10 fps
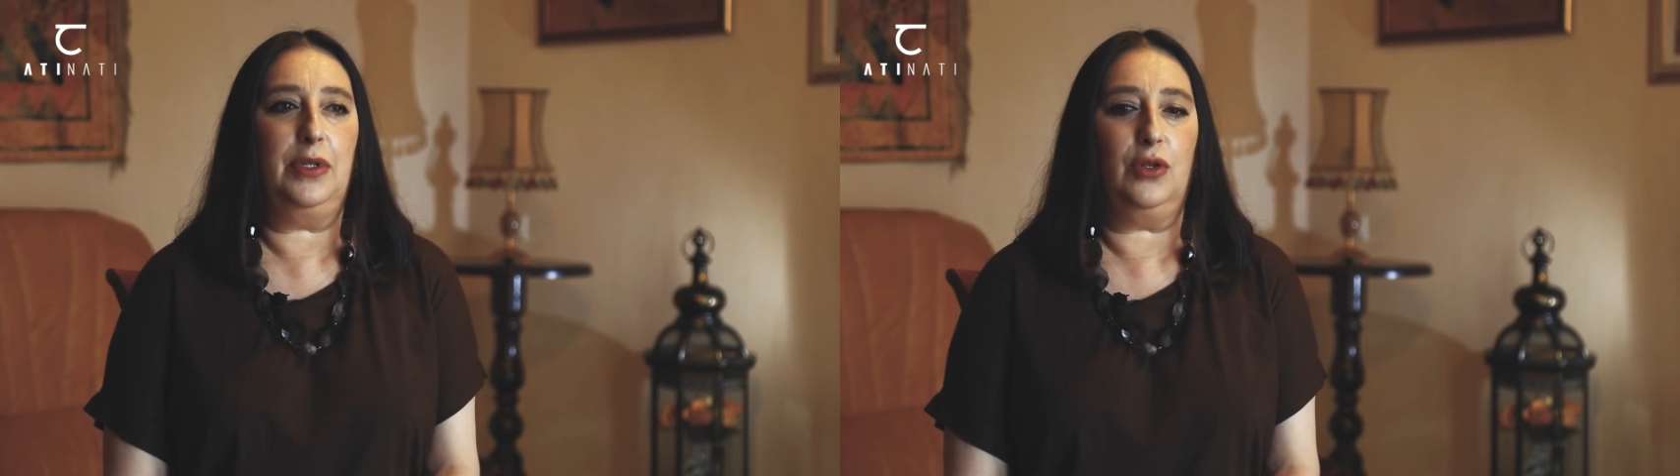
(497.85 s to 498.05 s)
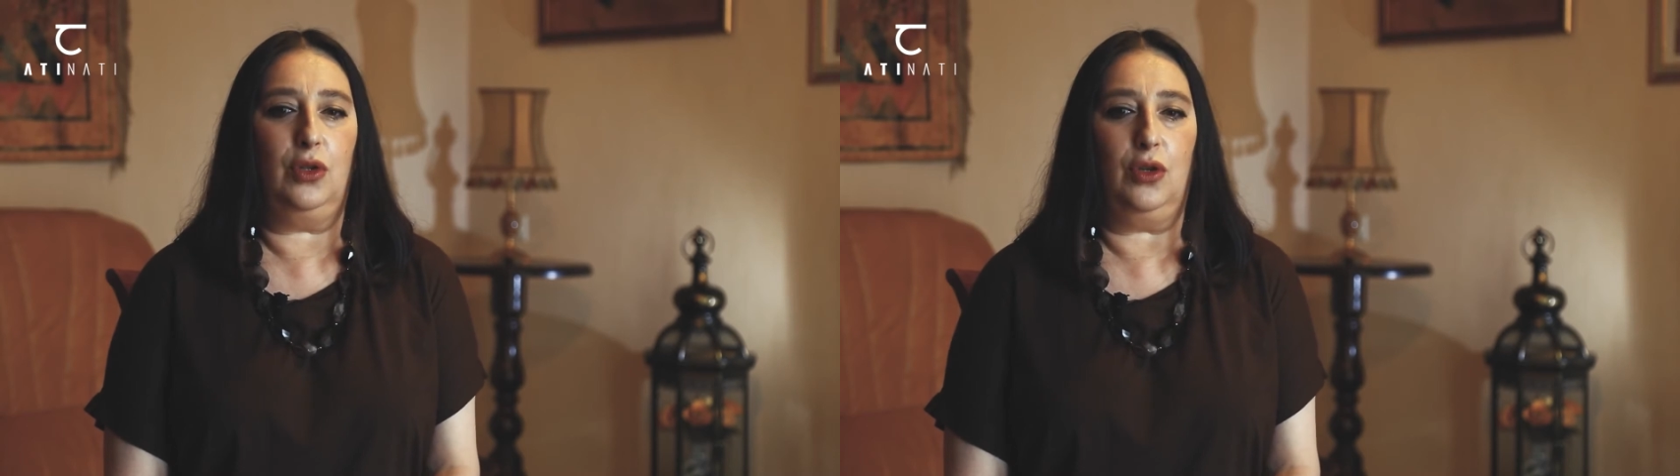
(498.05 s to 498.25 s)

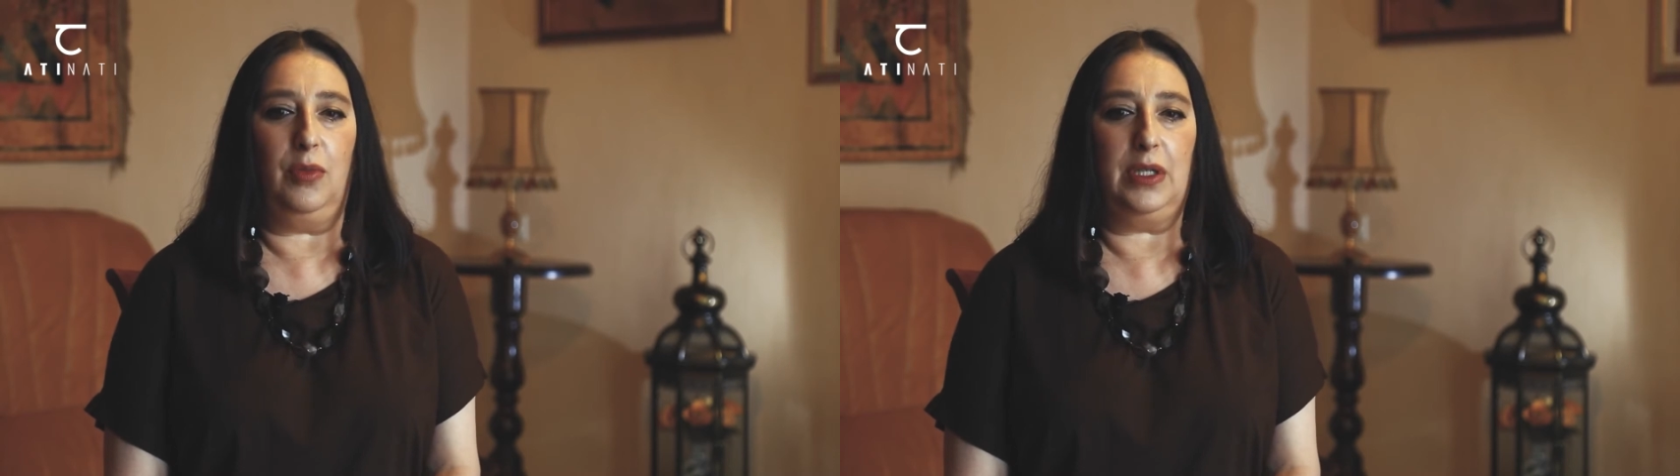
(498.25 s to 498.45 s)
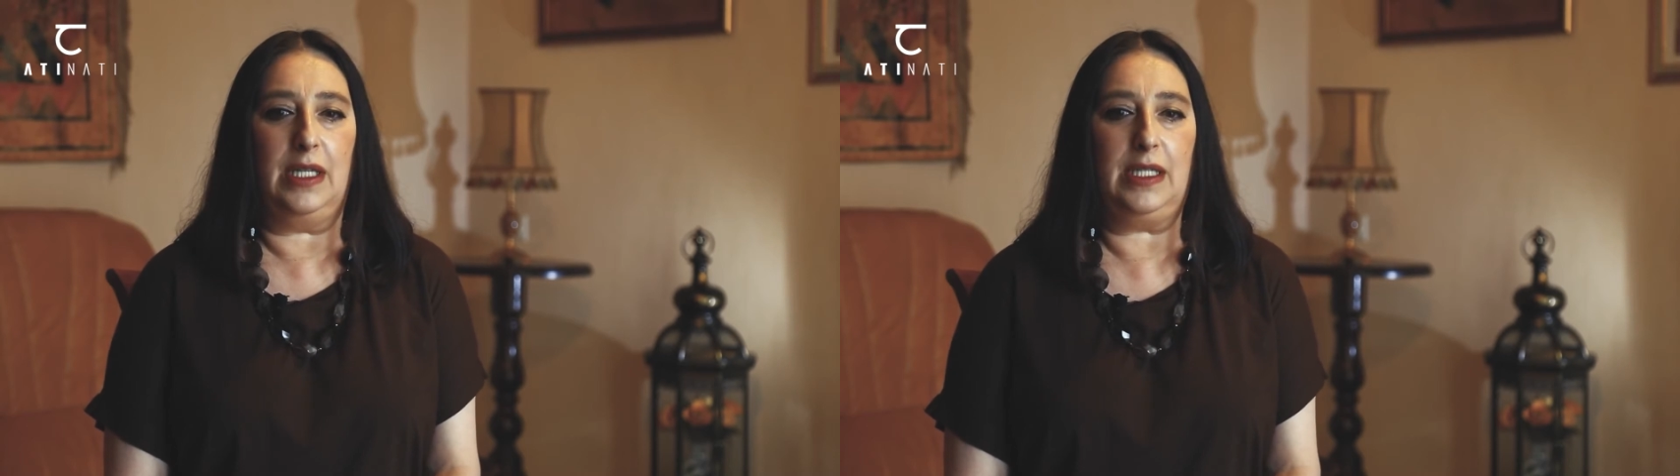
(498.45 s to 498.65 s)
The
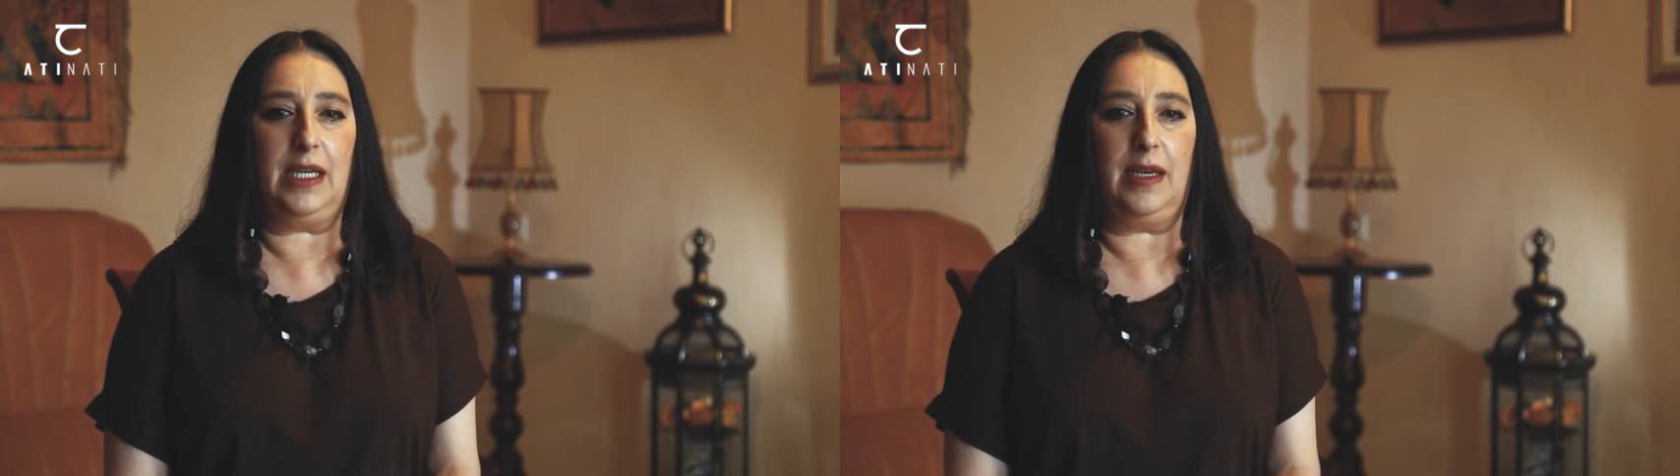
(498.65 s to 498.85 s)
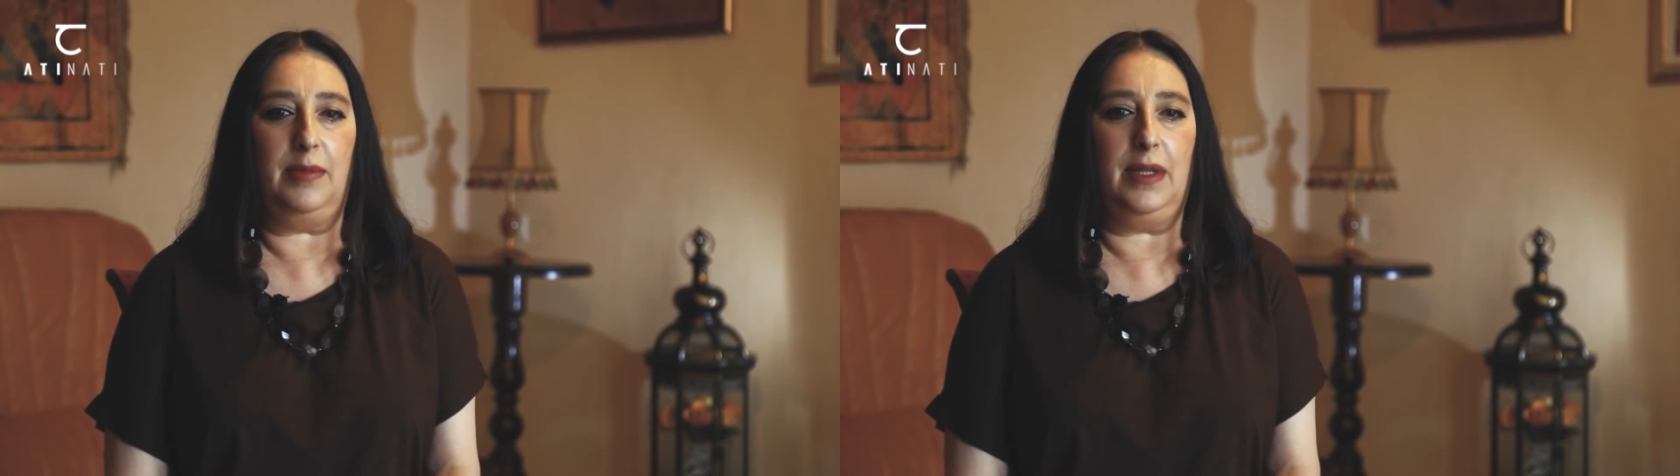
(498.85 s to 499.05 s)
first
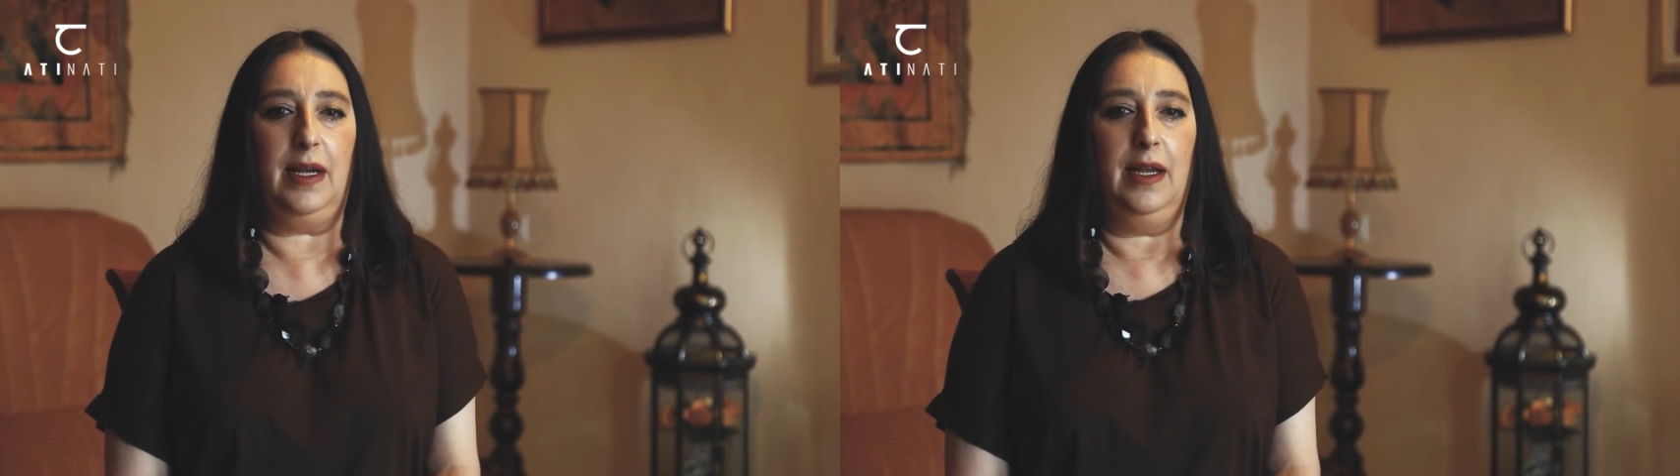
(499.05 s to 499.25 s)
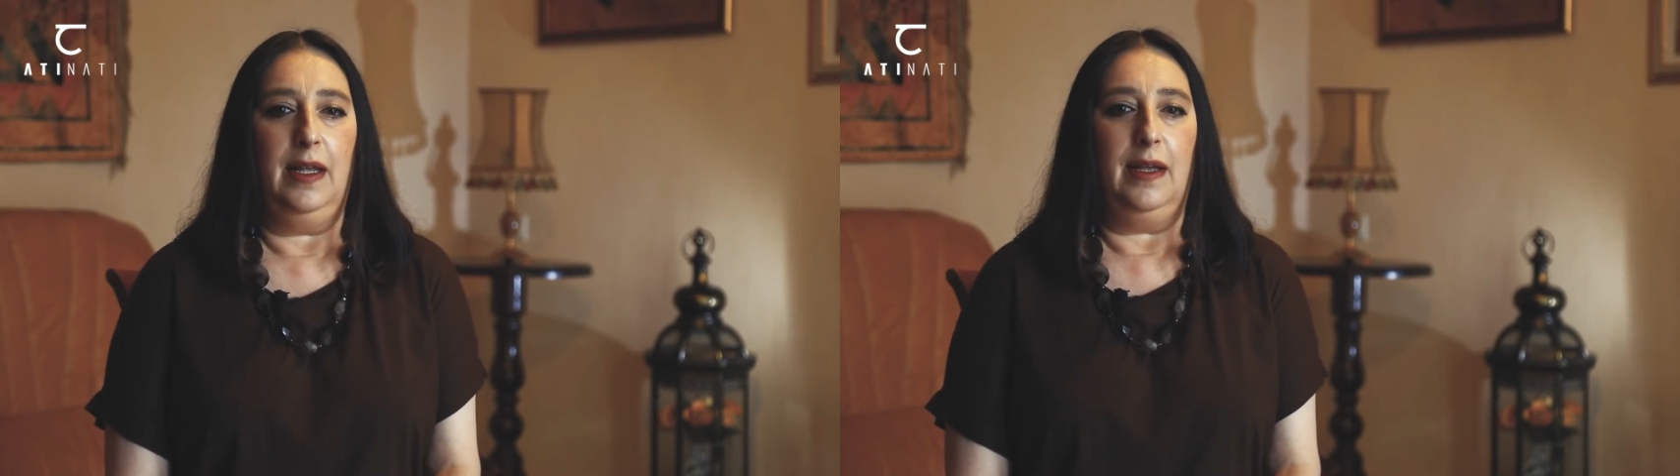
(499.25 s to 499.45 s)
episode,
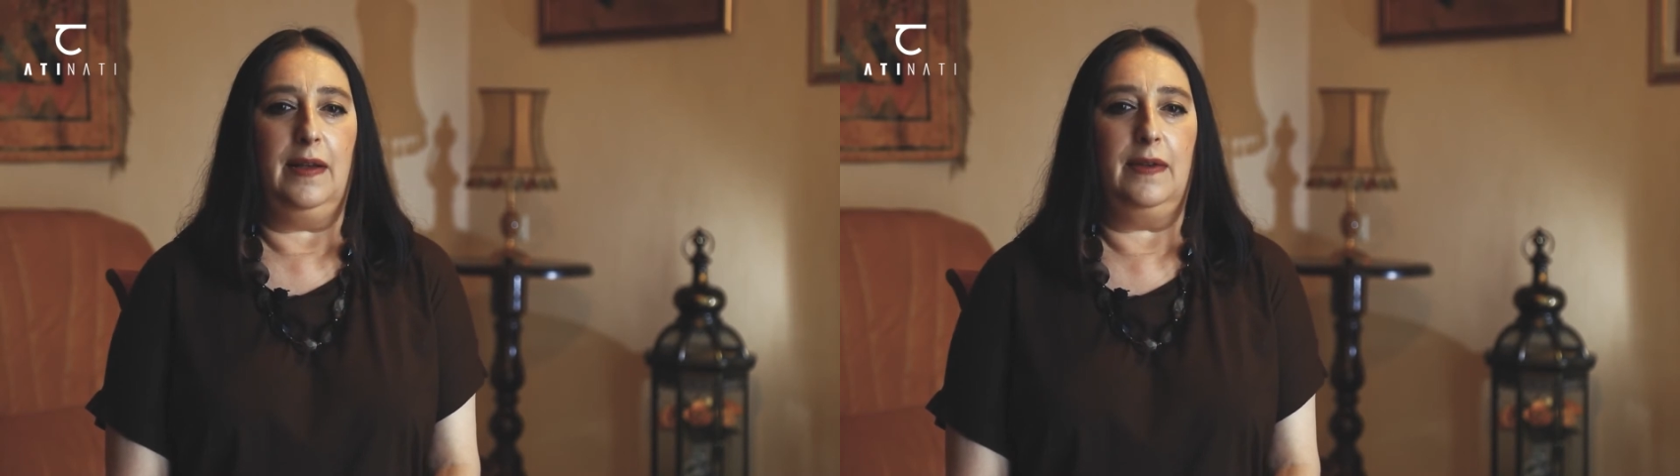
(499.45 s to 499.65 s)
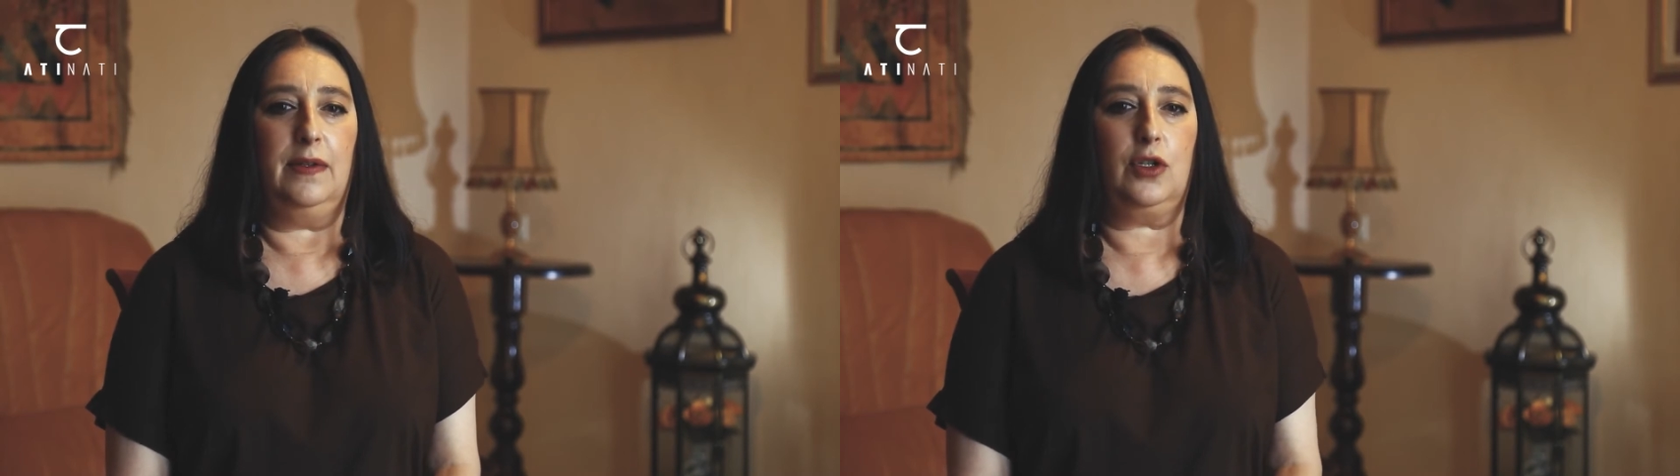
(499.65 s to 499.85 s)

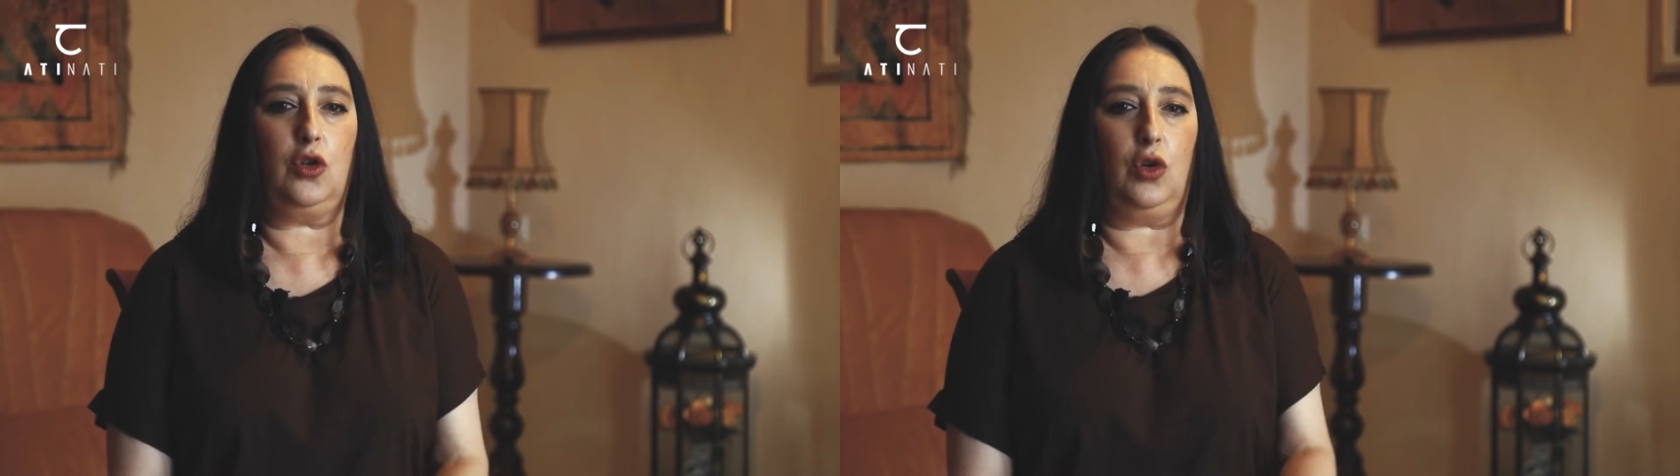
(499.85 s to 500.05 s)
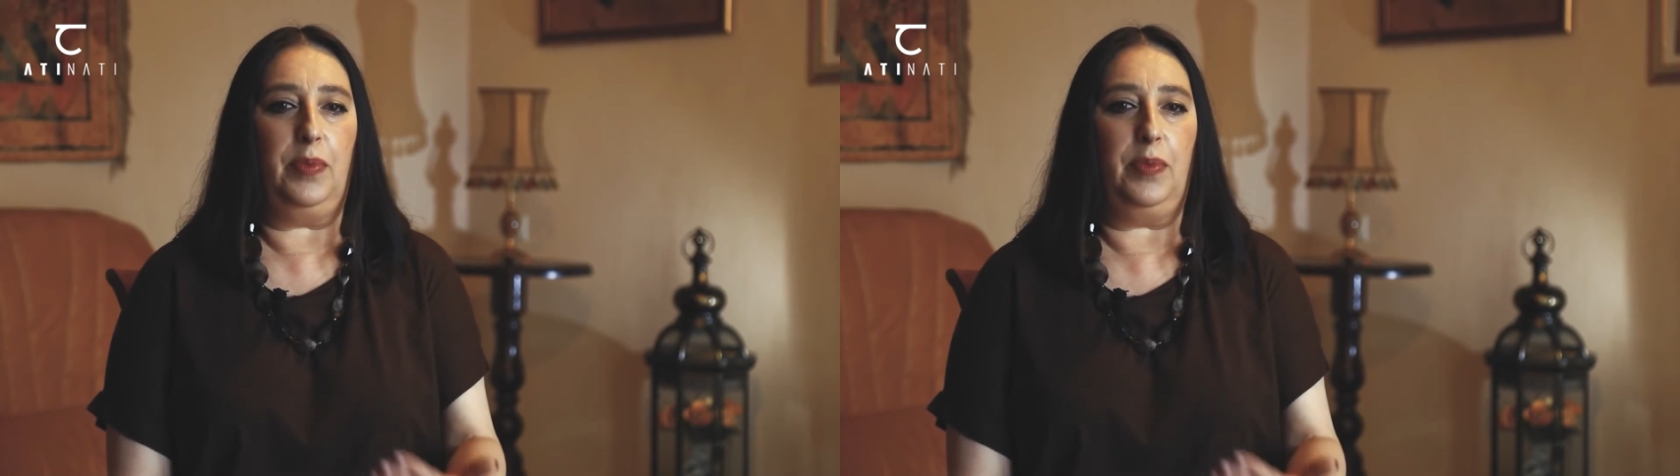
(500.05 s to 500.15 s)
when